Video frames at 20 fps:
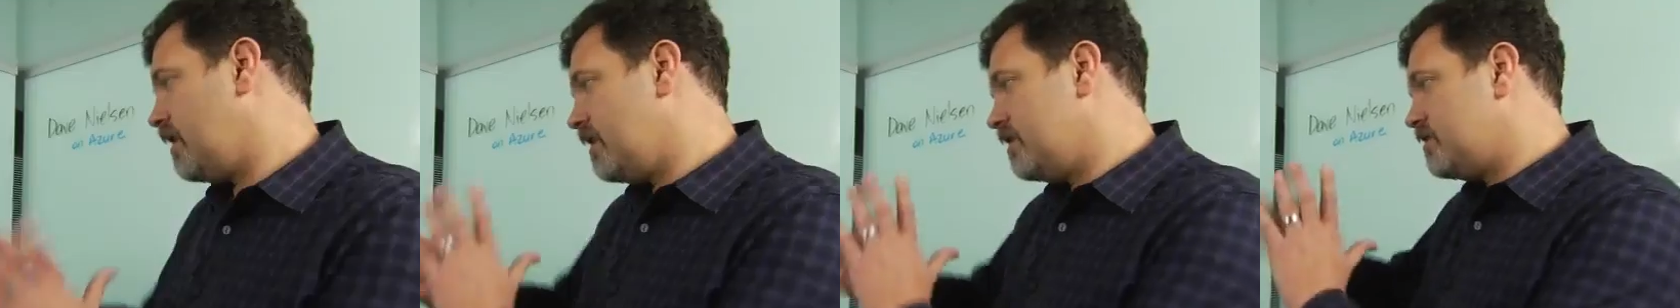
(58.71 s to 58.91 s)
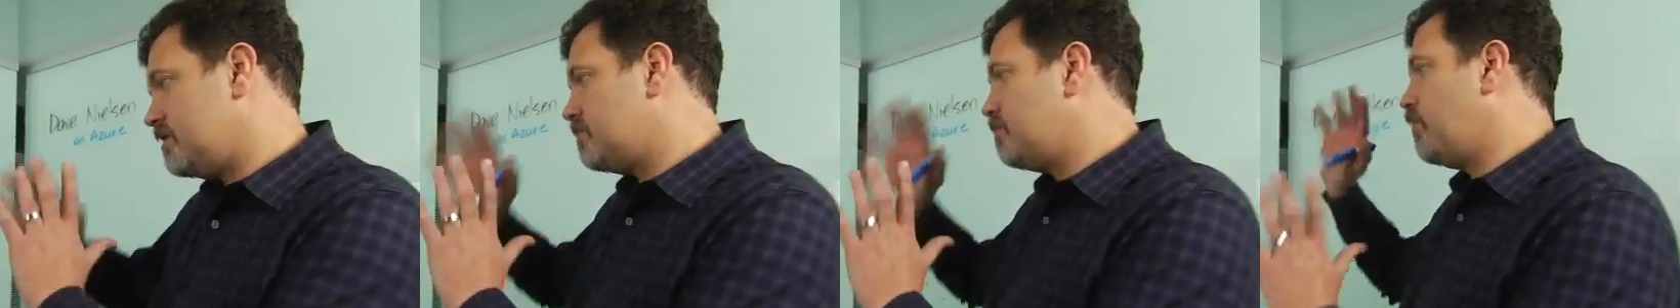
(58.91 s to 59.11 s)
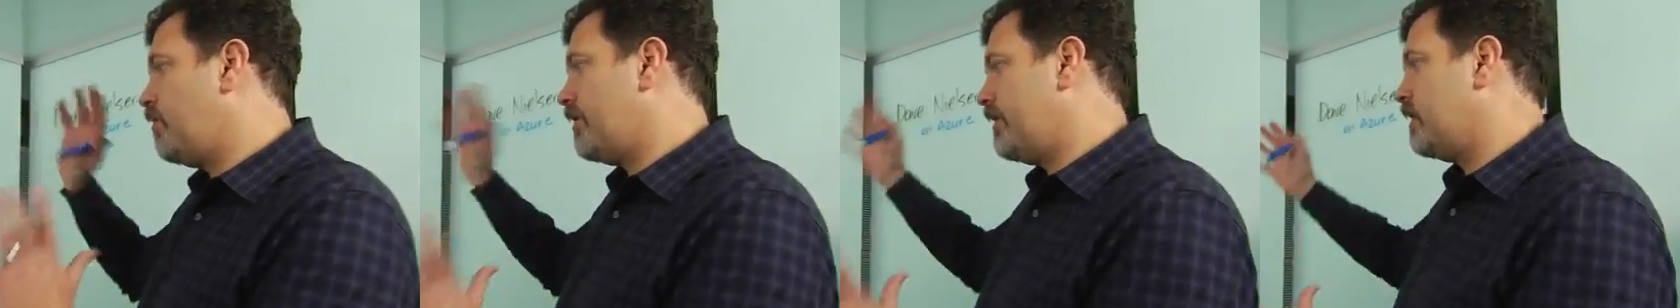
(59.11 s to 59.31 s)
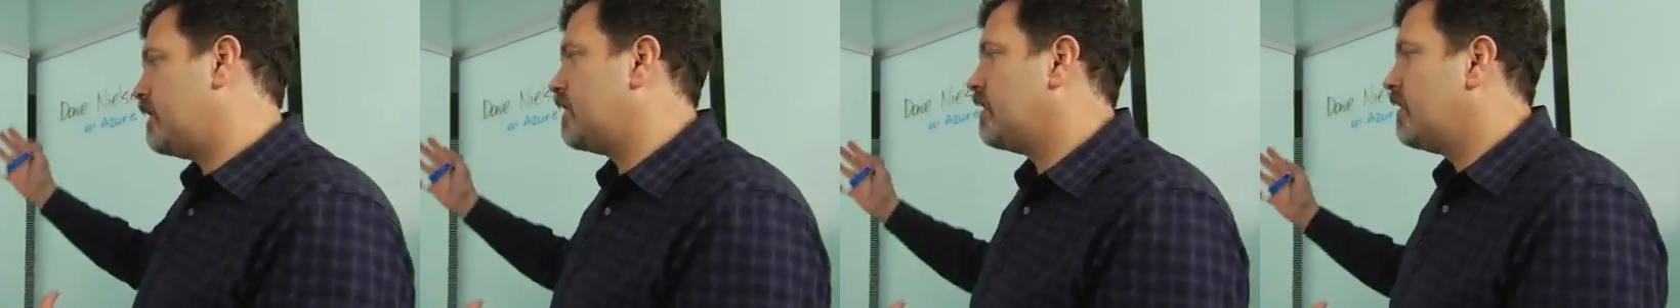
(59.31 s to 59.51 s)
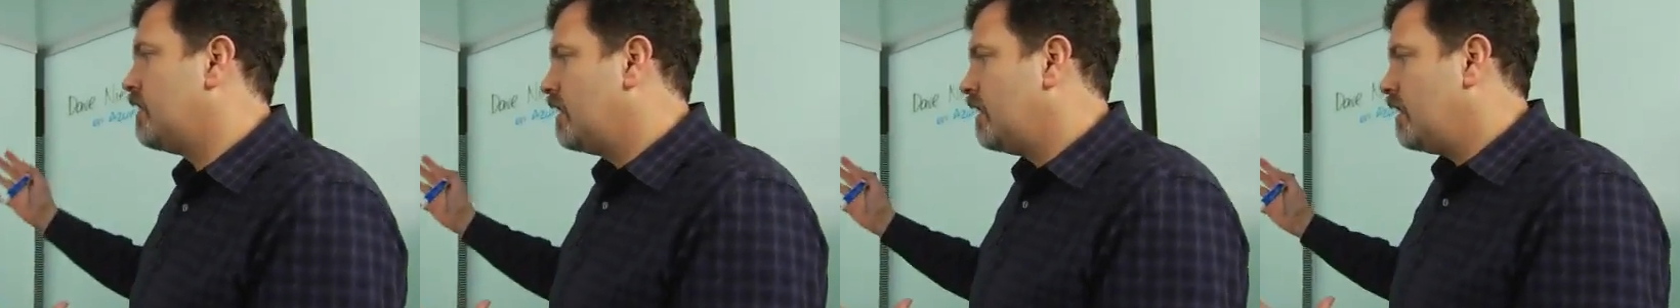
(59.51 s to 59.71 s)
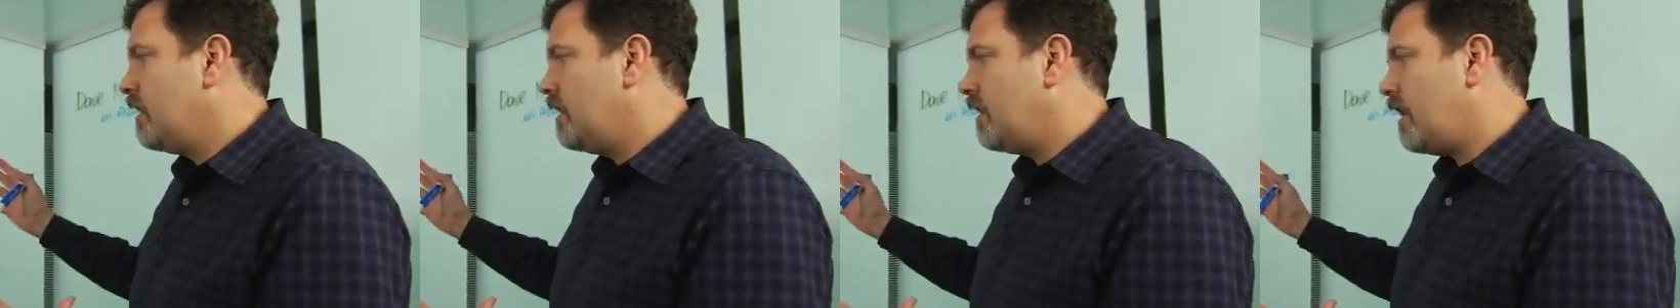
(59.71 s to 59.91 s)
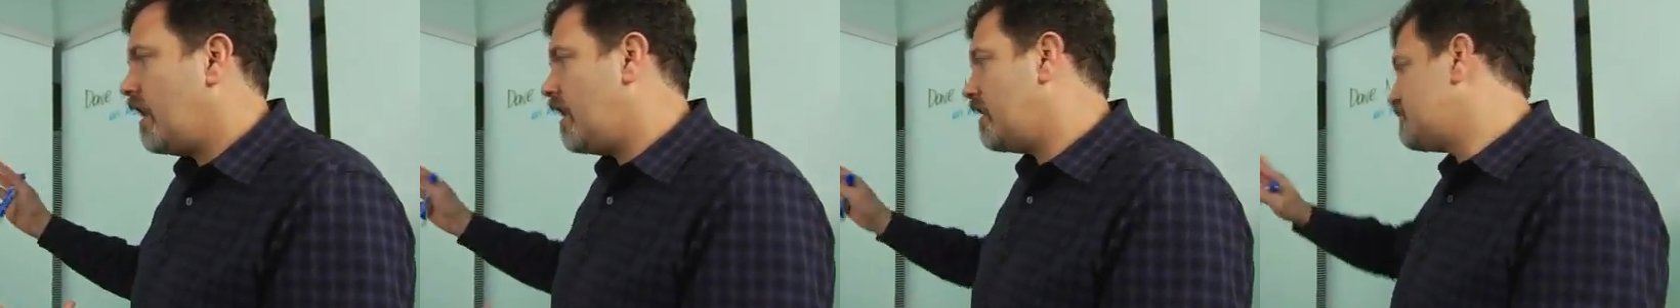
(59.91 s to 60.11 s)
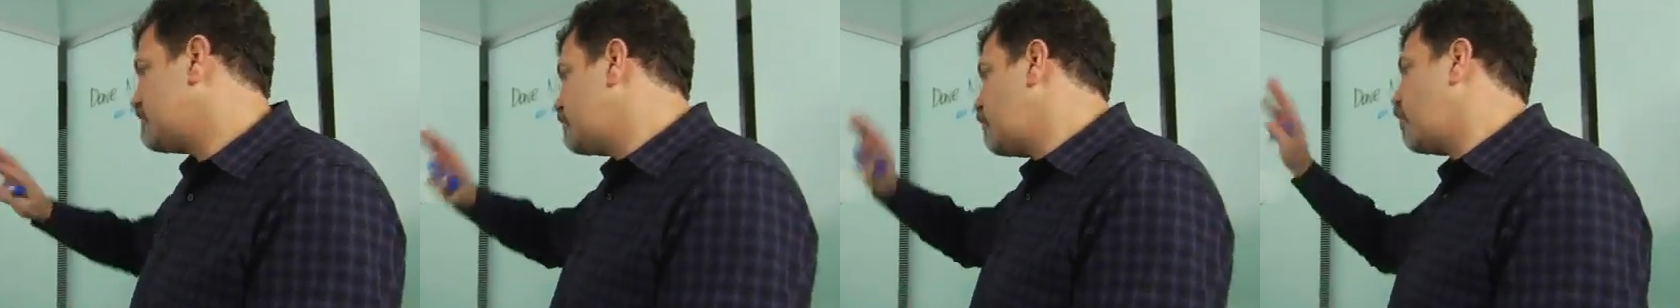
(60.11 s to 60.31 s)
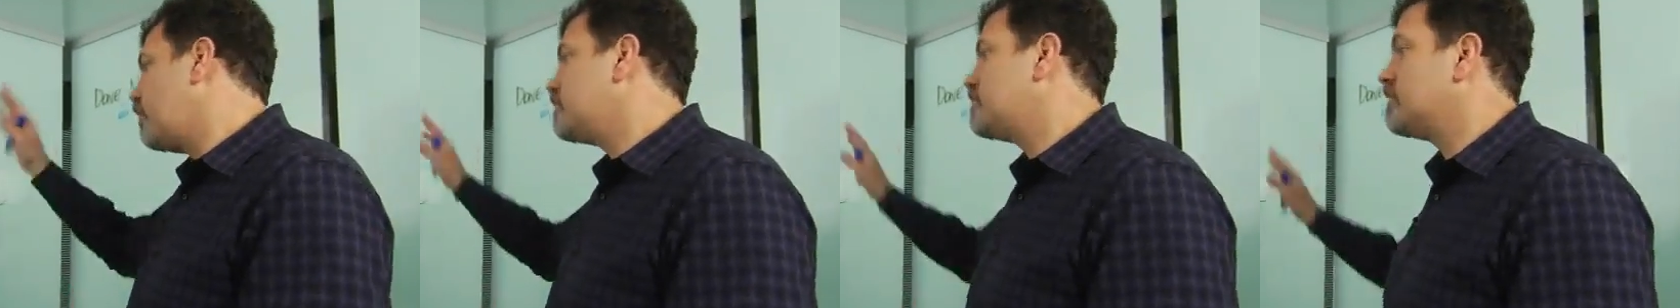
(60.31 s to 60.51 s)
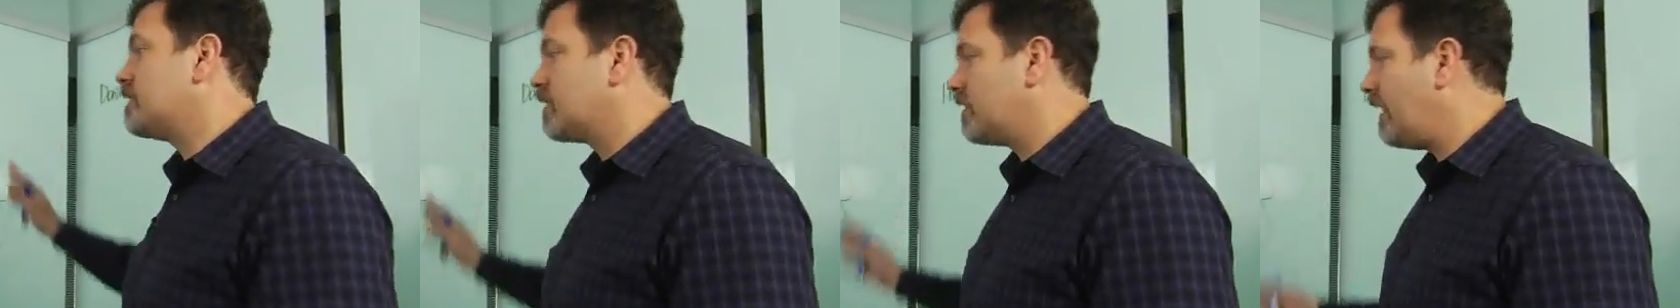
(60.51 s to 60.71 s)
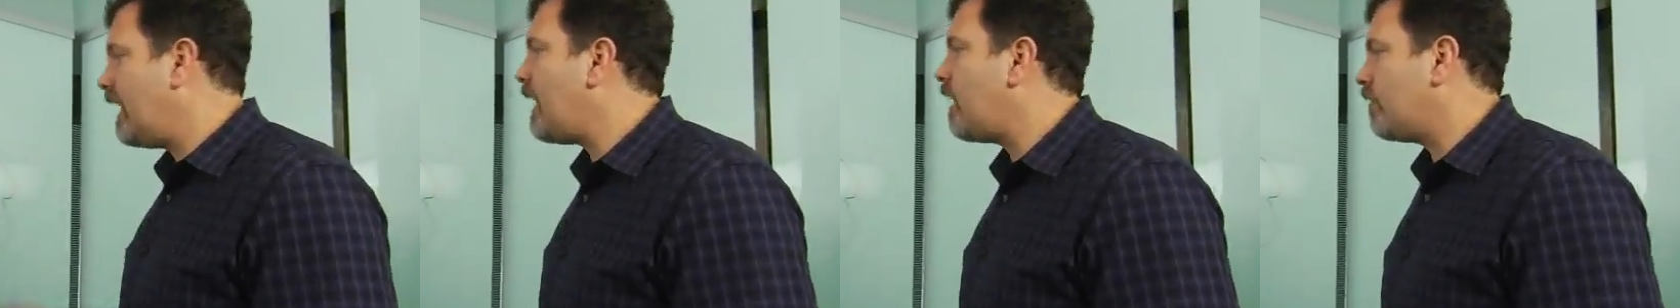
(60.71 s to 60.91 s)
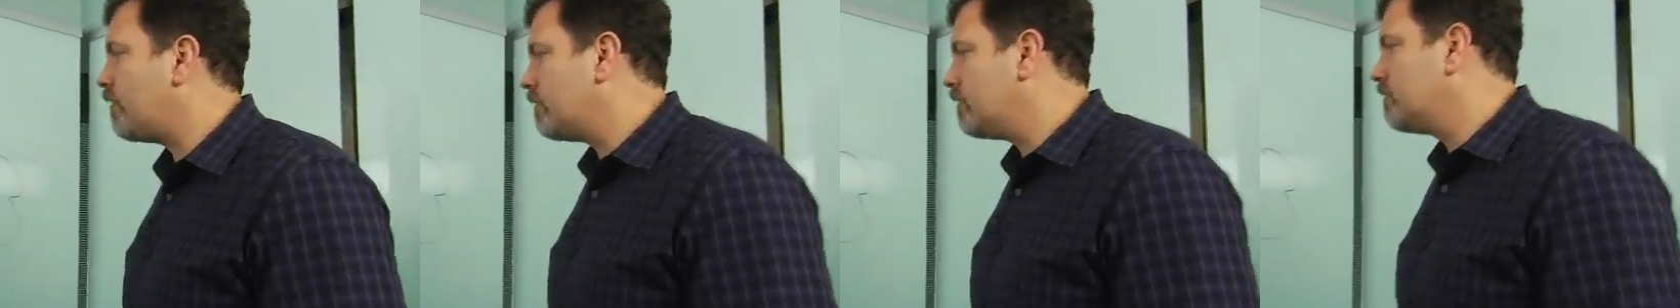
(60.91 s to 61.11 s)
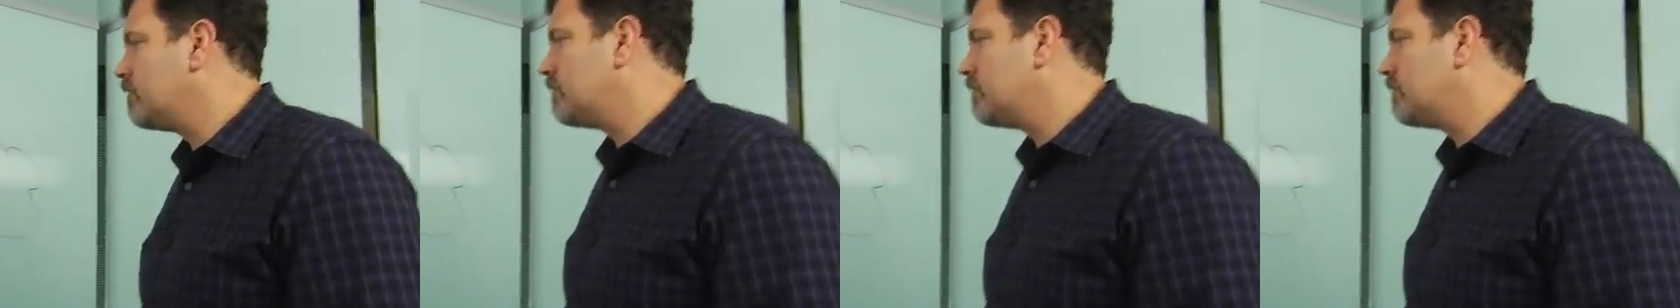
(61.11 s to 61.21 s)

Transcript: just putting storage in the cloud.